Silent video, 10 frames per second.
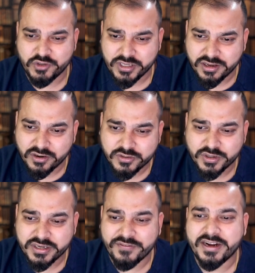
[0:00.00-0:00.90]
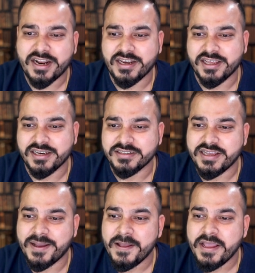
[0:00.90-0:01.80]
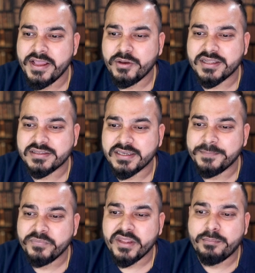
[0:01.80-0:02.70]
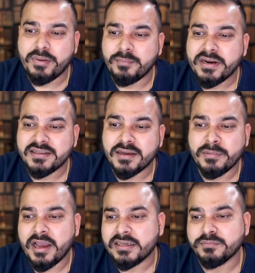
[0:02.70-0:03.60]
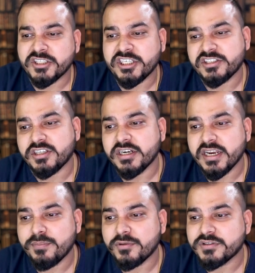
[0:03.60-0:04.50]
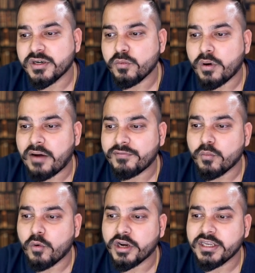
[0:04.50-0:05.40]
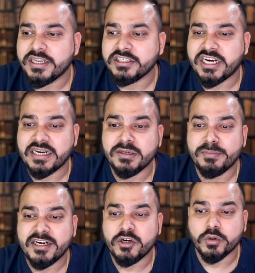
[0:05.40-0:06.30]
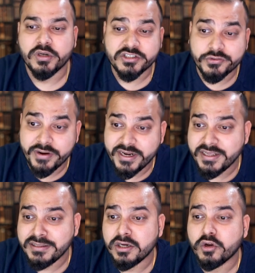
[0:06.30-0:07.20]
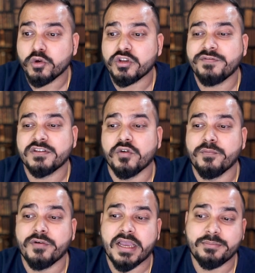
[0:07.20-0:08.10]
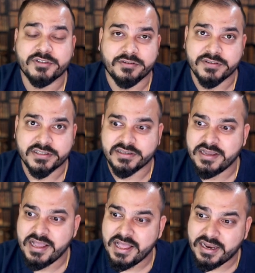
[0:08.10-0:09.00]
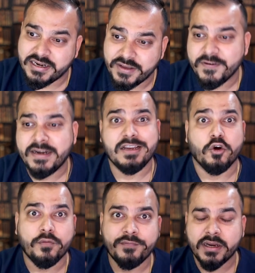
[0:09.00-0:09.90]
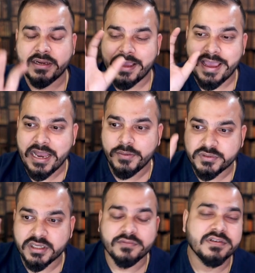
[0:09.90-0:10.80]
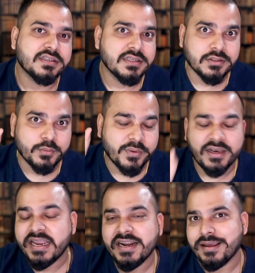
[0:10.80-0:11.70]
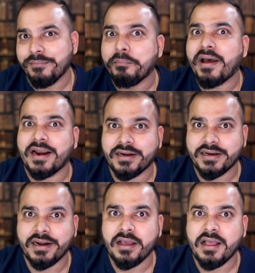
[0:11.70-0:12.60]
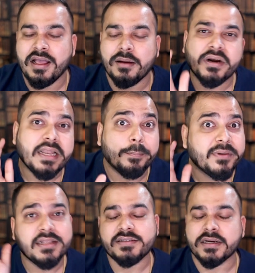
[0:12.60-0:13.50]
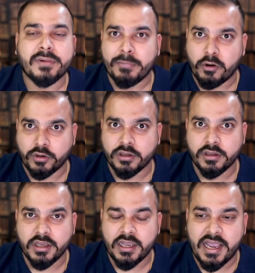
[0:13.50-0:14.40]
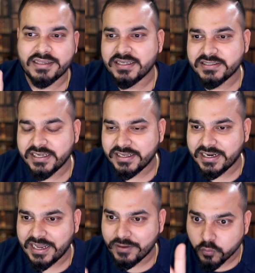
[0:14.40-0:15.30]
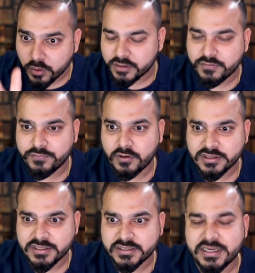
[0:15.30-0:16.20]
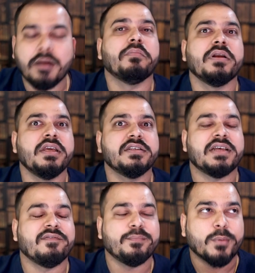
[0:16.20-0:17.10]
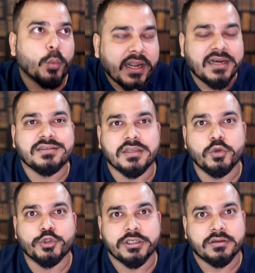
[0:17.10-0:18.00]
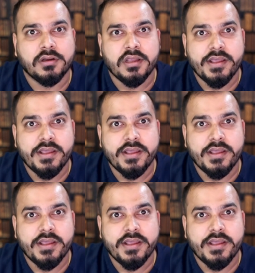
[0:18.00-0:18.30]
so here also a different article is there you can see plumbed as, as much as 38% after warning that ChatGPT tool is threatening the growth of its homework help services. Definitely, homework help services will get impacted, but up till some amount. As I said that I've worked for this companies, I've provided solution.